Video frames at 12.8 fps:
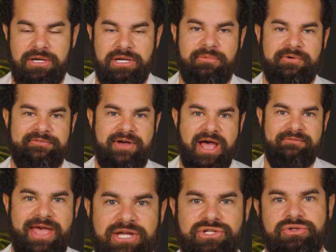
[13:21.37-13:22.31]
Number
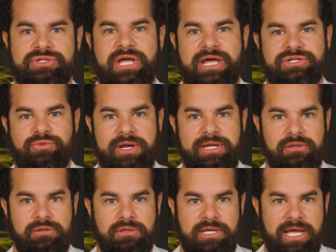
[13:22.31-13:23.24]
5, exercise
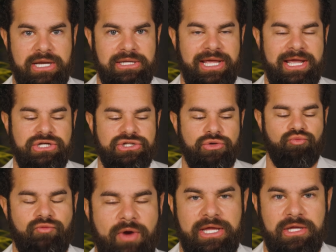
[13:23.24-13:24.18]
regularly. Engage
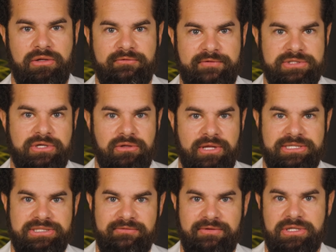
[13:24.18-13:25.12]
in regular physical
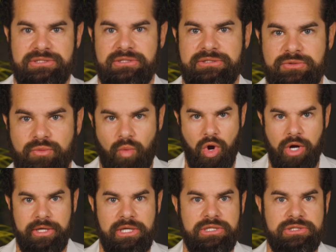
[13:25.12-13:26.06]
activities such as
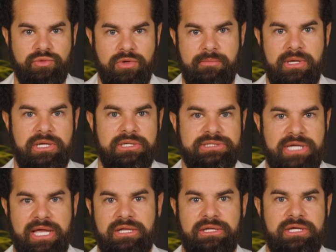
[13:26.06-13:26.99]
walking, swimming,
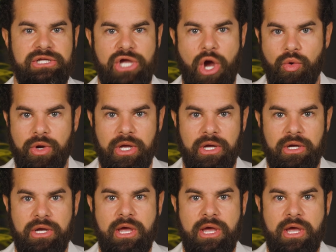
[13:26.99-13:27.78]
cycling, yoga.